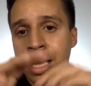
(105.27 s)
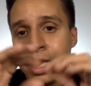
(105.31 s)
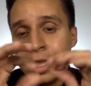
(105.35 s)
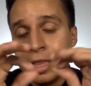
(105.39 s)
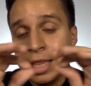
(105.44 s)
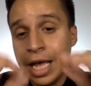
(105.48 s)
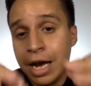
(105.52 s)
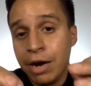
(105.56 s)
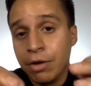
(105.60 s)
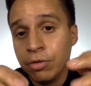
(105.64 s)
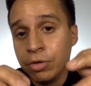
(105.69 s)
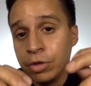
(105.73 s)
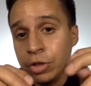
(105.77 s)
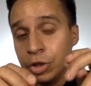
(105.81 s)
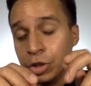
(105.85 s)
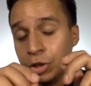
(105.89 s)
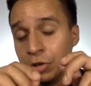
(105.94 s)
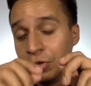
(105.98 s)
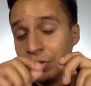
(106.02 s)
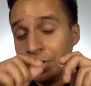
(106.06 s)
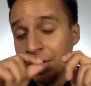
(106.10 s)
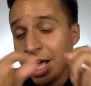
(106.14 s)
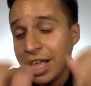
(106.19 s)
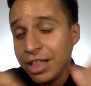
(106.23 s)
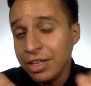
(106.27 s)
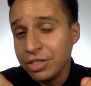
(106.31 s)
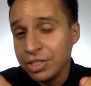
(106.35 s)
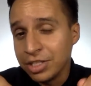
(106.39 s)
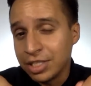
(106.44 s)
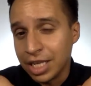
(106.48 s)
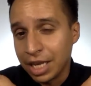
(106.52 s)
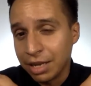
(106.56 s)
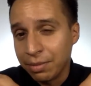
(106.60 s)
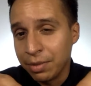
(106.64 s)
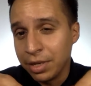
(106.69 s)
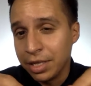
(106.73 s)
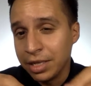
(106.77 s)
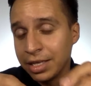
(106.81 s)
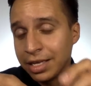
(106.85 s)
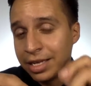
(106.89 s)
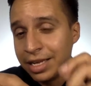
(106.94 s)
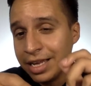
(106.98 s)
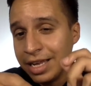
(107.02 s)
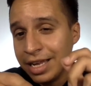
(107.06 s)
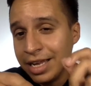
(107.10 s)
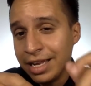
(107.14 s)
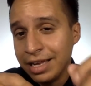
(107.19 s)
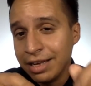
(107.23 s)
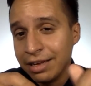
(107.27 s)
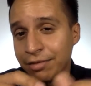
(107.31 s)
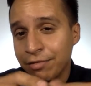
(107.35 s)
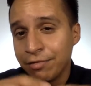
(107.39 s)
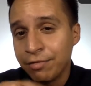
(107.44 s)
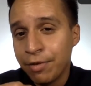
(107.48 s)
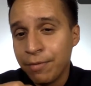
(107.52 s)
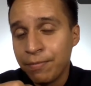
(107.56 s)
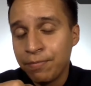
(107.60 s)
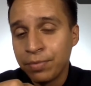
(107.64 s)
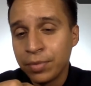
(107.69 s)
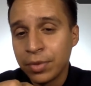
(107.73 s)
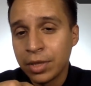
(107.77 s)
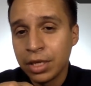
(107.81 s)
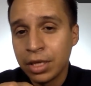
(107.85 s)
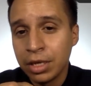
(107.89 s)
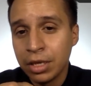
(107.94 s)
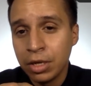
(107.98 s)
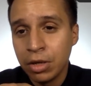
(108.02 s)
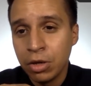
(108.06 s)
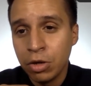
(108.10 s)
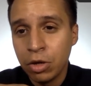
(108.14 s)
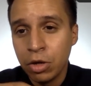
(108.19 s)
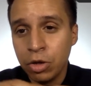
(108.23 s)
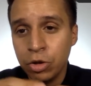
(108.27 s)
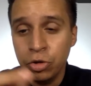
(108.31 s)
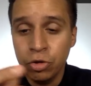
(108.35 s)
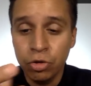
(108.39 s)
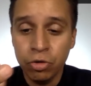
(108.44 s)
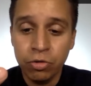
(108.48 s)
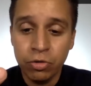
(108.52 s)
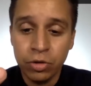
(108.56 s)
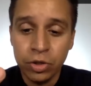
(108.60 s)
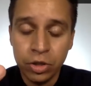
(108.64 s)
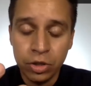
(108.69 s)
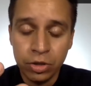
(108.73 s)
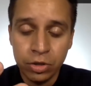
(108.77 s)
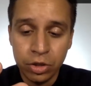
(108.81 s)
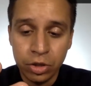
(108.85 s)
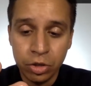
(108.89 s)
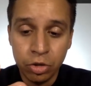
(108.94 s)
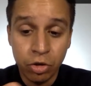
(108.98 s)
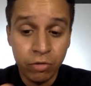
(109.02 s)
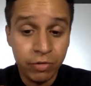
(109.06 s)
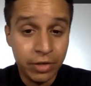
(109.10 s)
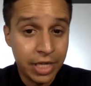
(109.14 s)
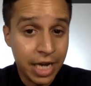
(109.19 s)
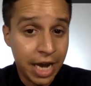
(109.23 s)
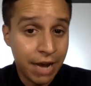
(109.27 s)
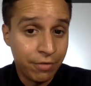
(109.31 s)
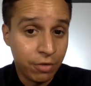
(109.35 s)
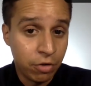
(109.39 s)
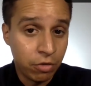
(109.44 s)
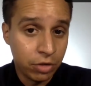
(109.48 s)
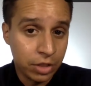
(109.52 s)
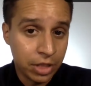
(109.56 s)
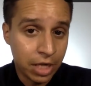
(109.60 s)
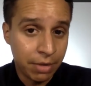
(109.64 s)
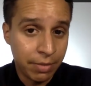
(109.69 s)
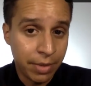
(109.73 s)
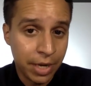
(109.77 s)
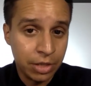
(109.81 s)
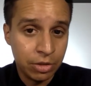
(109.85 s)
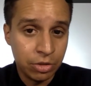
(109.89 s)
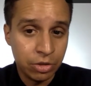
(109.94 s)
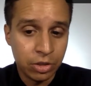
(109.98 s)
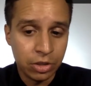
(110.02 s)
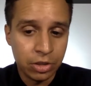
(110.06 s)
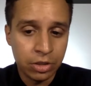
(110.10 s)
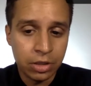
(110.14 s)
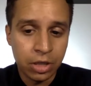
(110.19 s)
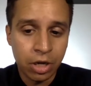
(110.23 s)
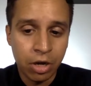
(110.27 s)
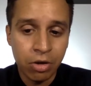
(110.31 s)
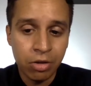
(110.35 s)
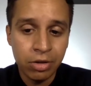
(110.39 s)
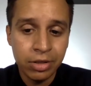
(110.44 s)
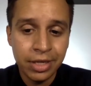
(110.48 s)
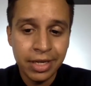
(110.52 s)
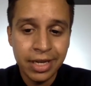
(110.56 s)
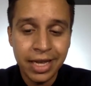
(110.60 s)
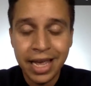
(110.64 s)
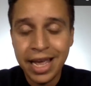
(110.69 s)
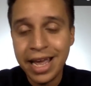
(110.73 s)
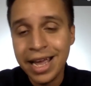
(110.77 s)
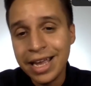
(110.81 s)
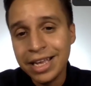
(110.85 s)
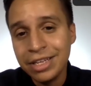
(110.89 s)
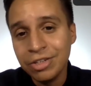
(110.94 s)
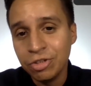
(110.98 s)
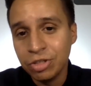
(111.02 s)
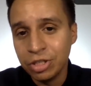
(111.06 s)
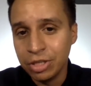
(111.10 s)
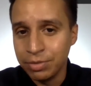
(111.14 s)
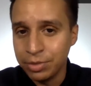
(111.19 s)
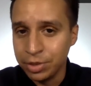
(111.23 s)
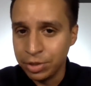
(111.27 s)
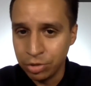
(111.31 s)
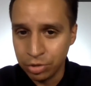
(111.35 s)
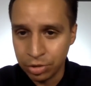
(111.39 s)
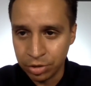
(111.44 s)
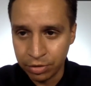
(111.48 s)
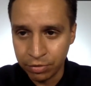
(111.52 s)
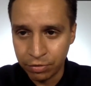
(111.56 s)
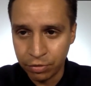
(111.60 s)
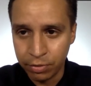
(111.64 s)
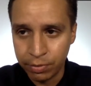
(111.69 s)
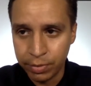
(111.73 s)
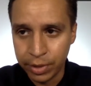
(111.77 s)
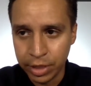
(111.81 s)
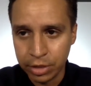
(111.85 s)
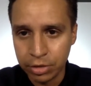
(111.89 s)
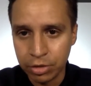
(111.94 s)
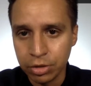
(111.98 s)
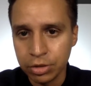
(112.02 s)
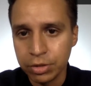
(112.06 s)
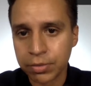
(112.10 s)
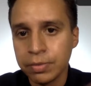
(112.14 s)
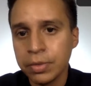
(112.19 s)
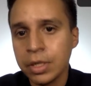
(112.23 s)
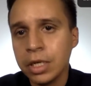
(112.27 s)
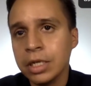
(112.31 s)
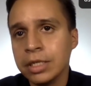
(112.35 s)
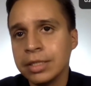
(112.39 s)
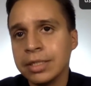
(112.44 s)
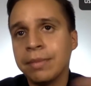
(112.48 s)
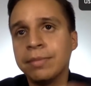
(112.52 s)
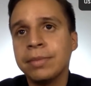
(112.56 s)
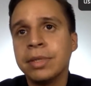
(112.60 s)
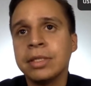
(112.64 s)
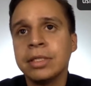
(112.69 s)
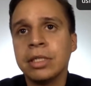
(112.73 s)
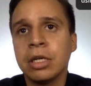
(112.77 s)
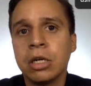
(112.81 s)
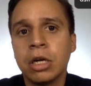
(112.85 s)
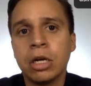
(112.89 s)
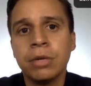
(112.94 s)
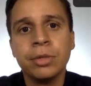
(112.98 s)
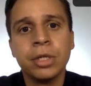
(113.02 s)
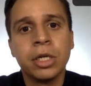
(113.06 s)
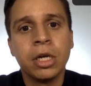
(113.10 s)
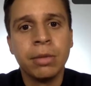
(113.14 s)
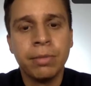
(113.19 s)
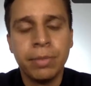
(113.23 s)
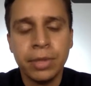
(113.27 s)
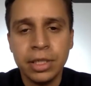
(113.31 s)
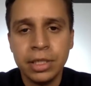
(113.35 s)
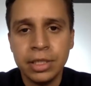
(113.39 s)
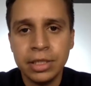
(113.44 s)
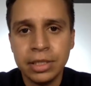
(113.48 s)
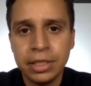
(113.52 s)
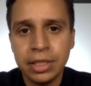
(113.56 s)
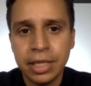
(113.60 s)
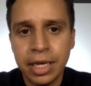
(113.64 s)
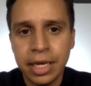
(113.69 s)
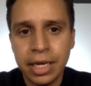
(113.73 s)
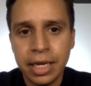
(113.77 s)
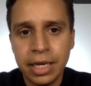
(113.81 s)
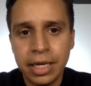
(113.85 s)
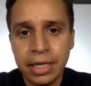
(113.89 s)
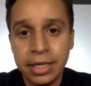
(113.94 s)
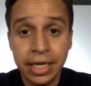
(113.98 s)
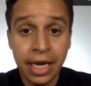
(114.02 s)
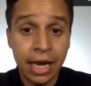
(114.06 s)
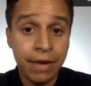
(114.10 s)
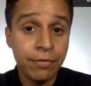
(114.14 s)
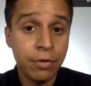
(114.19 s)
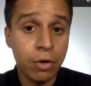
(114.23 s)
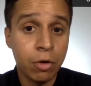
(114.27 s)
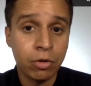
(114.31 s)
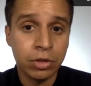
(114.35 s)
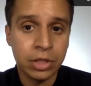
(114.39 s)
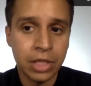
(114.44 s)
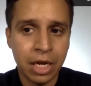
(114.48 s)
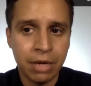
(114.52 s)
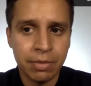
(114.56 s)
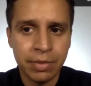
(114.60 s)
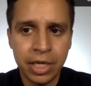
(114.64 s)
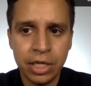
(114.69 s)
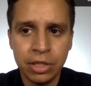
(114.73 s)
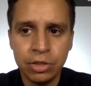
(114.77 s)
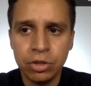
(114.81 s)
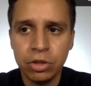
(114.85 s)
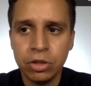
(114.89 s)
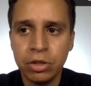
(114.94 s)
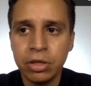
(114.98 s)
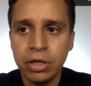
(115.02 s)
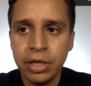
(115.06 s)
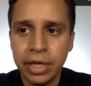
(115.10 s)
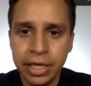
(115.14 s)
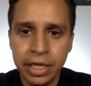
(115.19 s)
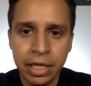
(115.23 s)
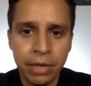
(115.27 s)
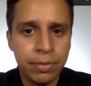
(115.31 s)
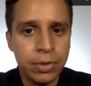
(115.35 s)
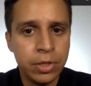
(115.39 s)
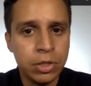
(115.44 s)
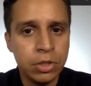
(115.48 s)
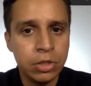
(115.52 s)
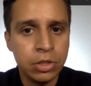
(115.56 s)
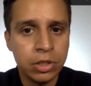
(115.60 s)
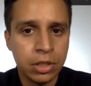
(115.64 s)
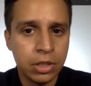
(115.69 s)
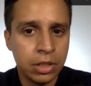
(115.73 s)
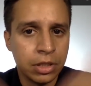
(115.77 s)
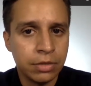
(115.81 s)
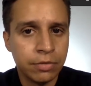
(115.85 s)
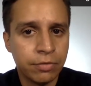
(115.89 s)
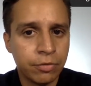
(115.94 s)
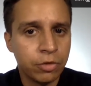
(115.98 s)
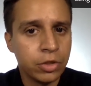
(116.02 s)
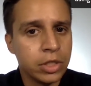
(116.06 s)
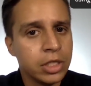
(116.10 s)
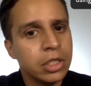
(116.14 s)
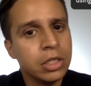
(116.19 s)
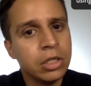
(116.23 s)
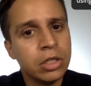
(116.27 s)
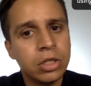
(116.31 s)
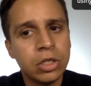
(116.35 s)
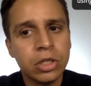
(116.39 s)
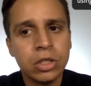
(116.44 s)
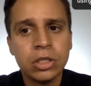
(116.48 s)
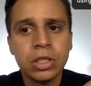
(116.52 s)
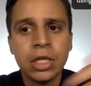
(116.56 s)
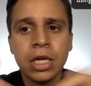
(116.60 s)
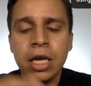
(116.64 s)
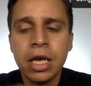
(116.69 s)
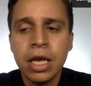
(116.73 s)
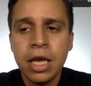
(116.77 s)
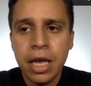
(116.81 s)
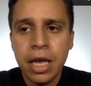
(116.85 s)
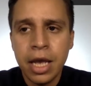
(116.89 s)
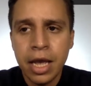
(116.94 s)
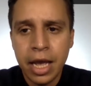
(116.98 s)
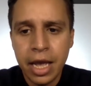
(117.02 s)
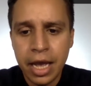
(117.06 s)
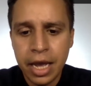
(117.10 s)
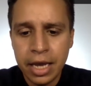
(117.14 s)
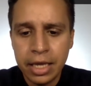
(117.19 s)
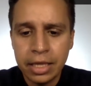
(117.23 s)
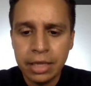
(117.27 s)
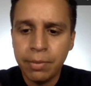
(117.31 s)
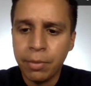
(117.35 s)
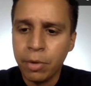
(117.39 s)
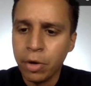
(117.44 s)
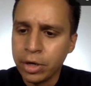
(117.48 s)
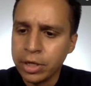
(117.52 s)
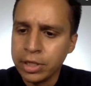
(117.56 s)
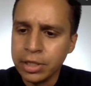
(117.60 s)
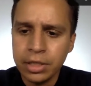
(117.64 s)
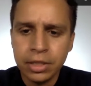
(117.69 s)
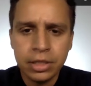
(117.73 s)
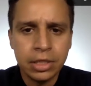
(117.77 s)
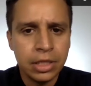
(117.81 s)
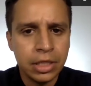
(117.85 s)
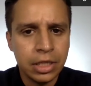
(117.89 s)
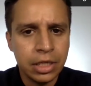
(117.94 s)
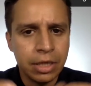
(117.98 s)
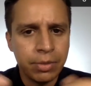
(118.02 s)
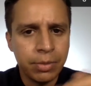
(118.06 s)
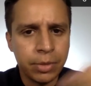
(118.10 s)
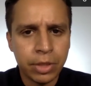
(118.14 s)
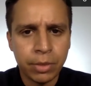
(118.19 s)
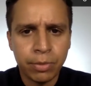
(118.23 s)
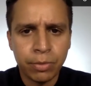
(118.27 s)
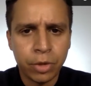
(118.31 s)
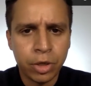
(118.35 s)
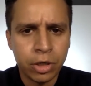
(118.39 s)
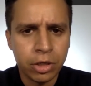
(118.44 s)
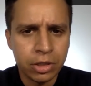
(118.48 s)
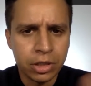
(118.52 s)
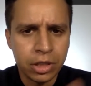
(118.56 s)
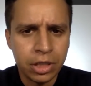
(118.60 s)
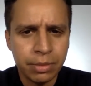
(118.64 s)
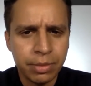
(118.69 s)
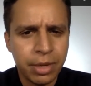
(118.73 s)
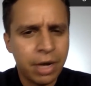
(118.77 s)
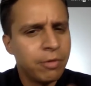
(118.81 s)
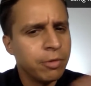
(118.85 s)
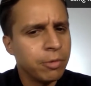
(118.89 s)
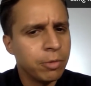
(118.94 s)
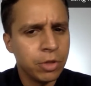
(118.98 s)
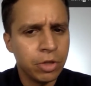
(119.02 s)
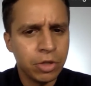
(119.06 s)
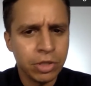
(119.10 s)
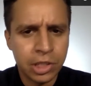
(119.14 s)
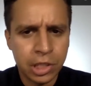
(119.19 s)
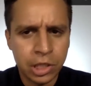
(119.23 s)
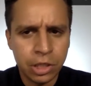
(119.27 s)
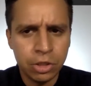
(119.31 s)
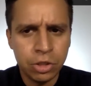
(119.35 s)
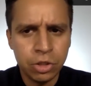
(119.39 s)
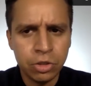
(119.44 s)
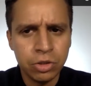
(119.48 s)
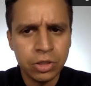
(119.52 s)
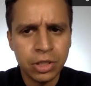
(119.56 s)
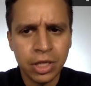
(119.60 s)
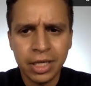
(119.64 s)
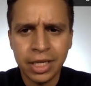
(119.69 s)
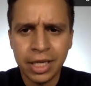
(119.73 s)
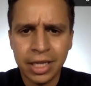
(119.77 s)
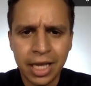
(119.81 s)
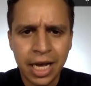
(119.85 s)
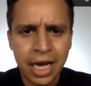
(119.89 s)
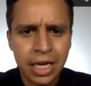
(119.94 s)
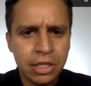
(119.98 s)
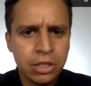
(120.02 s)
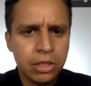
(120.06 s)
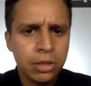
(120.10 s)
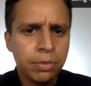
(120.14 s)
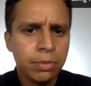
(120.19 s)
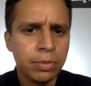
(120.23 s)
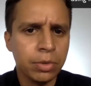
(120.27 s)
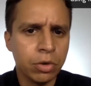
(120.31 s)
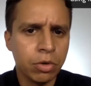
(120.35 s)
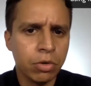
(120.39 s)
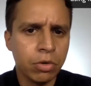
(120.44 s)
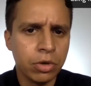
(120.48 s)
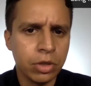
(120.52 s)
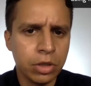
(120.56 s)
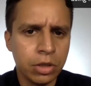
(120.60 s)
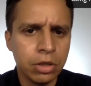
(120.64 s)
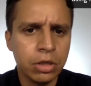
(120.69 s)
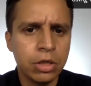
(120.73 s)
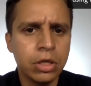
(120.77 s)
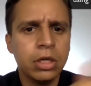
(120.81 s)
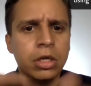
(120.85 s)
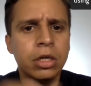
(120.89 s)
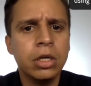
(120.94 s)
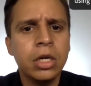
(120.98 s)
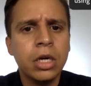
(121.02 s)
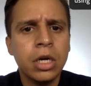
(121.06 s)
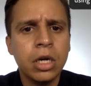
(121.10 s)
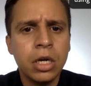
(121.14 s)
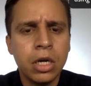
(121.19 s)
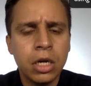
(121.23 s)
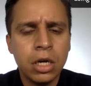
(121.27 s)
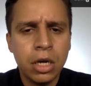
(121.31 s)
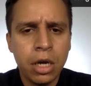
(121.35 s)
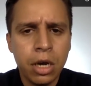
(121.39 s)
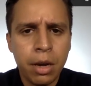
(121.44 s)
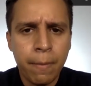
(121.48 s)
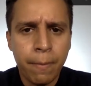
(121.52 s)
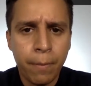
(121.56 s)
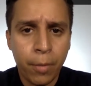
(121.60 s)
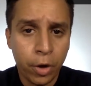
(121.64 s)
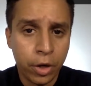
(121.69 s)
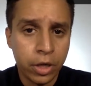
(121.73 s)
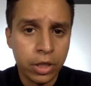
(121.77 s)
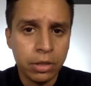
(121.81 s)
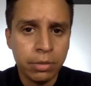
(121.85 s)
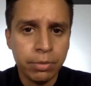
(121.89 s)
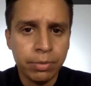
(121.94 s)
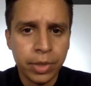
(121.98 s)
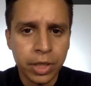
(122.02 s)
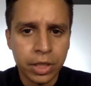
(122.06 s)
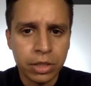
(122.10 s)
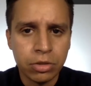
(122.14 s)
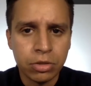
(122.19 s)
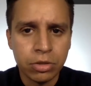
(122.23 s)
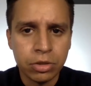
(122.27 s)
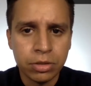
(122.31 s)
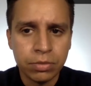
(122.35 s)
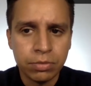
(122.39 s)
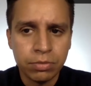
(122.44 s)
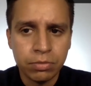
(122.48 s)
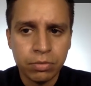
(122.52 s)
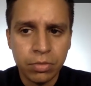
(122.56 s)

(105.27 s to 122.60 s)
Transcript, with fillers: Now, you should not use segment if you, you, already have Google Tag Manager installed and your team is using it for pixels. Sometimes I'll come with companies and they have Google Tag Manager and they've been using it for years and the marketing team and the product team, everyone knows how to use it and how to deploy their marketing pixels.